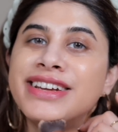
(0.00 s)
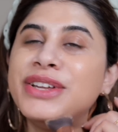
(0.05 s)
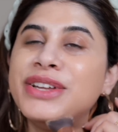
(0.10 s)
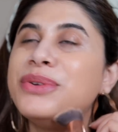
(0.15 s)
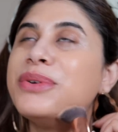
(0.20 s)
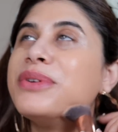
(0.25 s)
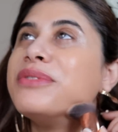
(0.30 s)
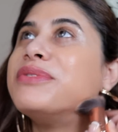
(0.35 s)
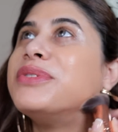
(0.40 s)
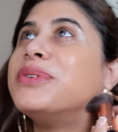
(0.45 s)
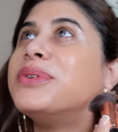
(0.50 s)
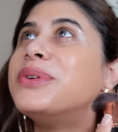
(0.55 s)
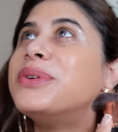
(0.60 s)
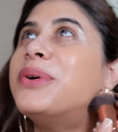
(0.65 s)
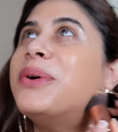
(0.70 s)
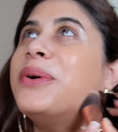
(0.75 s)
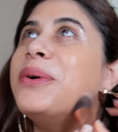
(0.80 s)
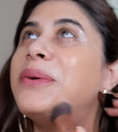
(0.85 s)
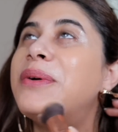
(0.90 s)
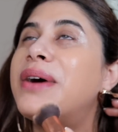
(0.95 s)
You have
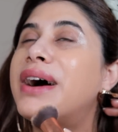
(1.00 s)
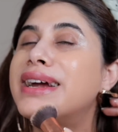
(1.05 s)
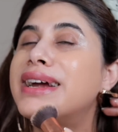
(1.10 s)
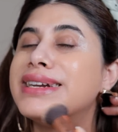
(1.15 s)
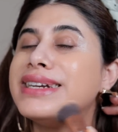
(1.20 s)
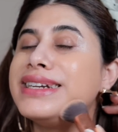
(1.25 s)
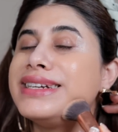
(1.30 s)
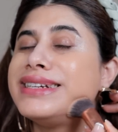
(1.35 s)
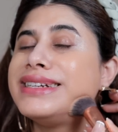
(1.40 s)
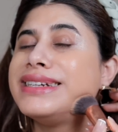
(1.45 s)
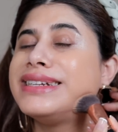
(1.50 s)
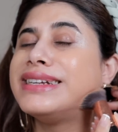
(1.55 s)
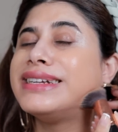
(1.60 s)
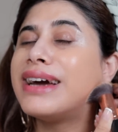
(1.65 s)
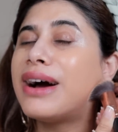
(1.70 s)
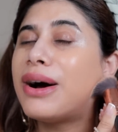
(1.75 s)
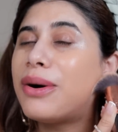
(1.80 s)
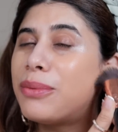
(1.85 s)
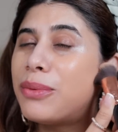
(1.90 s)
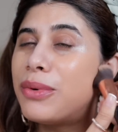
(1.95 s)
no
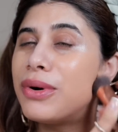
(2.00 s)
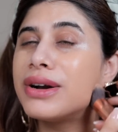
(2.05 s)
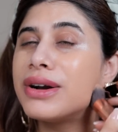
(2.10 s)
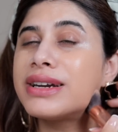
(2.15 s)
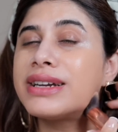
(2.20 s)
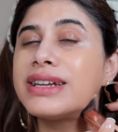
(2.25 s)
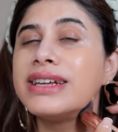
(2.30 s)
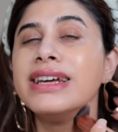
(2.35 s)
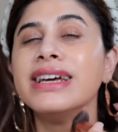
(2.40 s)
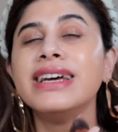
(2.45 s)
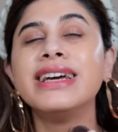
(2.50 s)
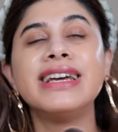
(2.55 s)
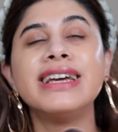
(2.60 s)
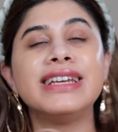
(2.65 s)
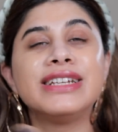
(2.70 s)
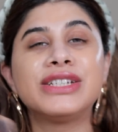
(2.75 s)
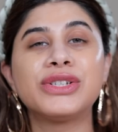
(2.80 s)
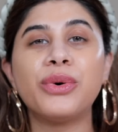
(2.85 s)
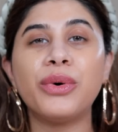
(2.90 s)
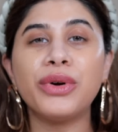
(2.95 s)
idea what
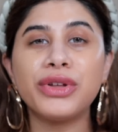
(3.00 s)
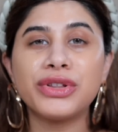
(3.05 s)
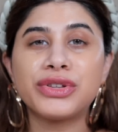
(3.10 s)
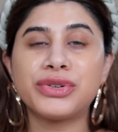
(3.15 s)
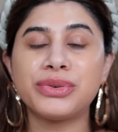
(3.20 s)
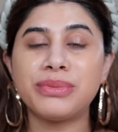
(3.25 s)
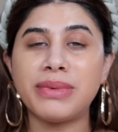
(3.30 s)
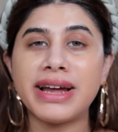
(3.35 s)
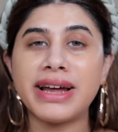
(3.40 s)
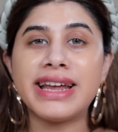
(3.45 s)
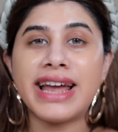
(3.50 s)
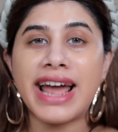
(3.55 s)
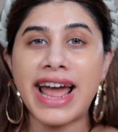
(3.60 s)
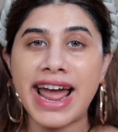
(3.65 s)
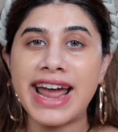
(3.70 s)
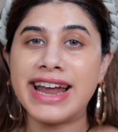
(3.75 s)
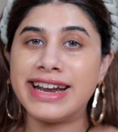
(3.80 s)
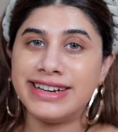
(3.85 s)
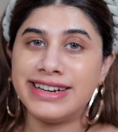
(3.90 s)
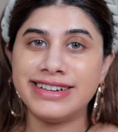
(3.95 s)
is going through my
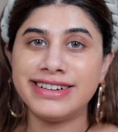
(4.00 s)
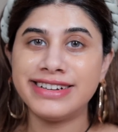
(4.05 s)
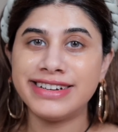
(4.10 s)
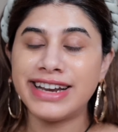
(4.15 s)
head.